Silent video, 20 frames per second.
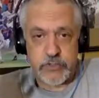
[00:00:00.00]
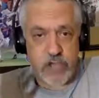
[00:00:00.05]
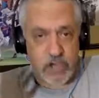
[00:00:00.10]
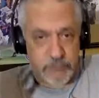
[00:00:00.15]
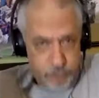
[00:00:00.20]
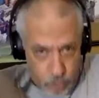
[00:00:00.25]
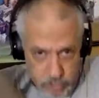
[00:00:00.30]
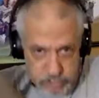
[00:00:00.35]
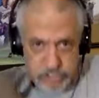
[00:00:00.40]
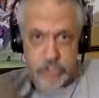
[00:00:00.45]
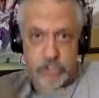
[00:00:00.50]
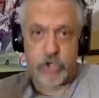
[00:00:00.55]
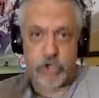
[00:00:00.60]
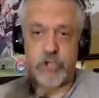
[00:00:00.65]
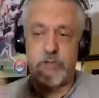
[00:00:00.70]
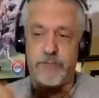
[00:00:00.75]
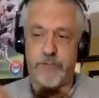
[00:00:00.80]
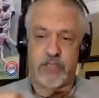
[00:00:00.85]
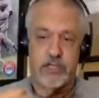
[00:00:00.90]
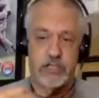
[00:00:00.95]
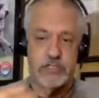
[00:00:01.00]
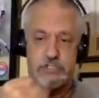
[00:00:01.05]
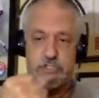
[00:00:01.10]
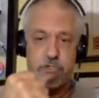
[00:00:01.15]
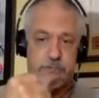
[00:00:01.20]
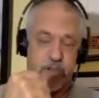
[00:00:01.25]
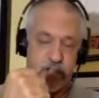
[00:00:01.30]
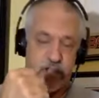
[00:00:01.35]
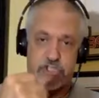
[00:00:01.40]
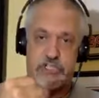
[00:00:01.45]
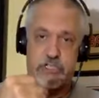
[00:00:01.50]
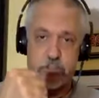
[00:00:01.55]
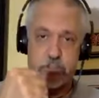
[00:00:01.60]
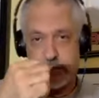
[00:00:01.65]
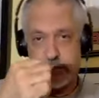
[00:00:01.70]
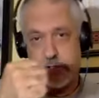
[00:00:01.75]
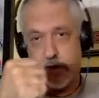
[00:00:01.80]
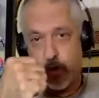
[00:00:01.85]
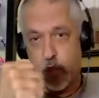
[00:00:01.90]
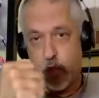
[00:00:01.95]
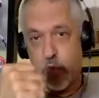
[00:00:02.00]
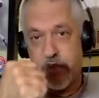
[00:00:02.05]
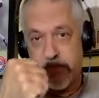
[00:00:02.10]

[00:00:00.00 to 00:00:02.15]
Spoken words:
Of course it could, because you're punching,